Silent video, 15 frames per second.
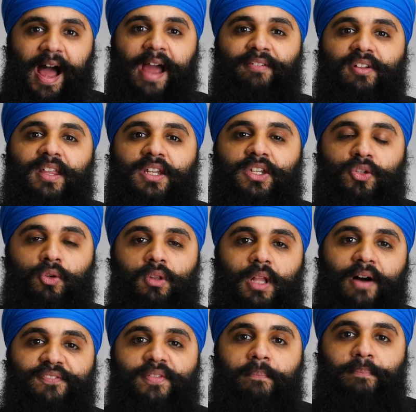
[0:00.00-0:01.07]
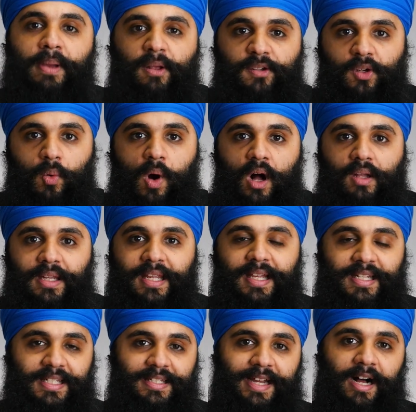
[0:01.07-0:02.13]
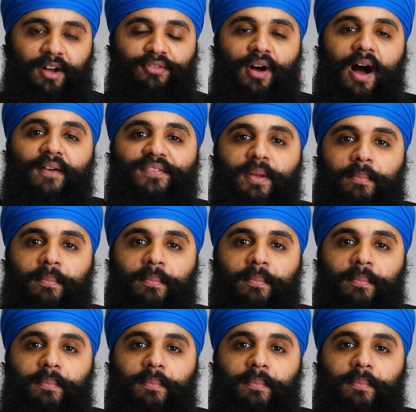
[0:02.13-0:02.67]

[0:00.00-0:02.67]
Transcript: I really do love the build quality itself of